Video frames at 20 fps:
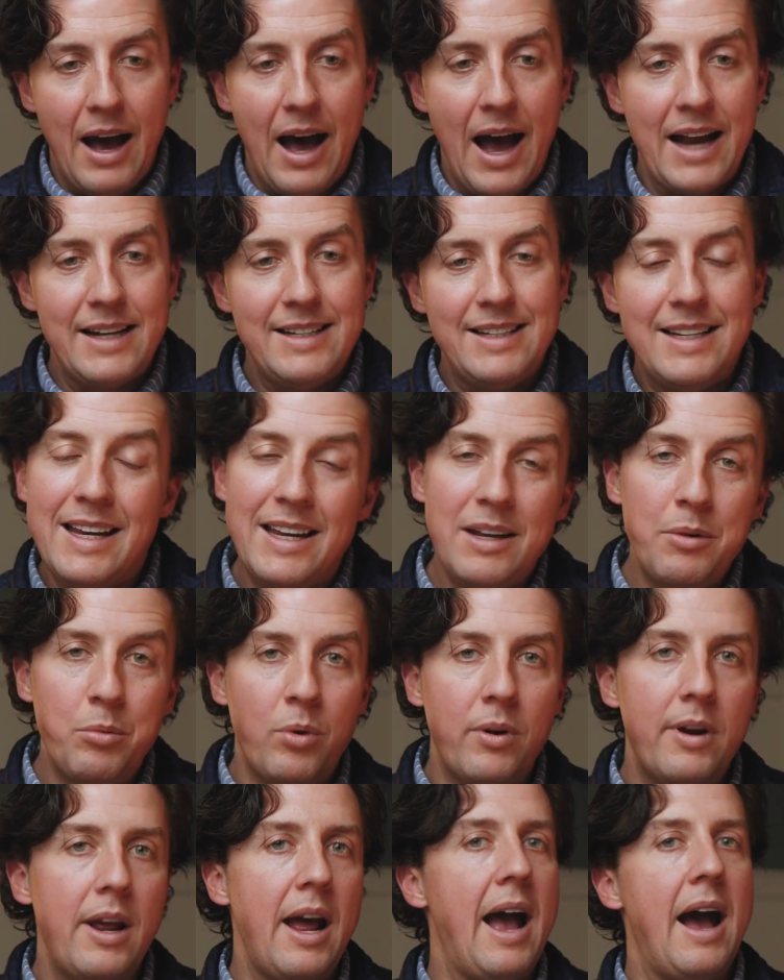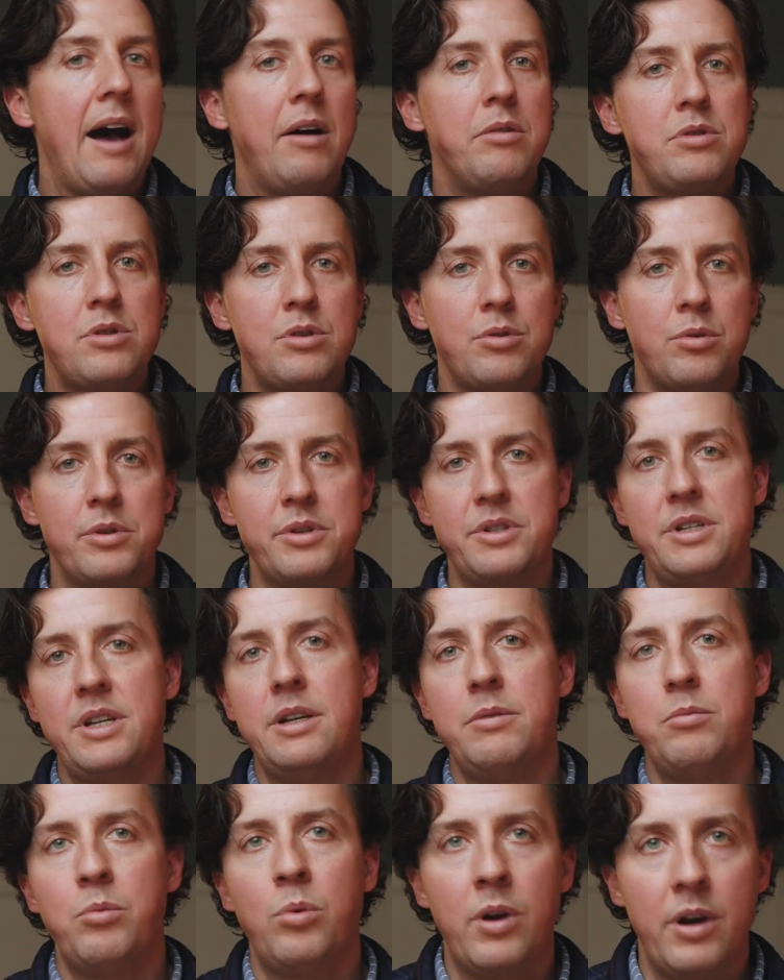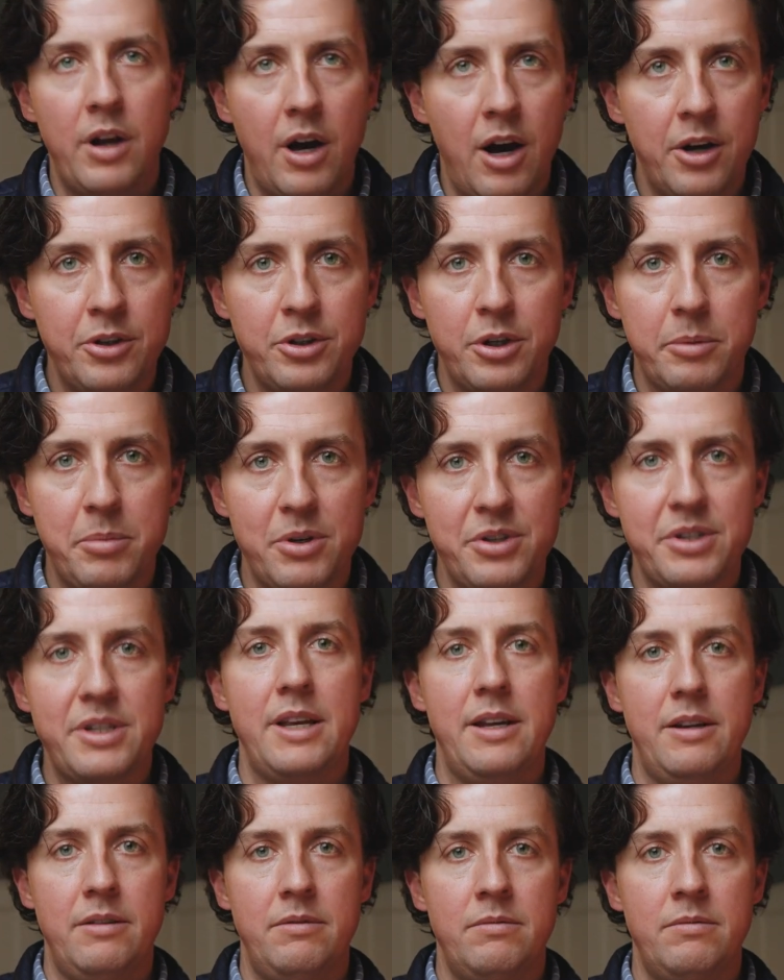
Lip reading: I didn't want to outsource it 100%.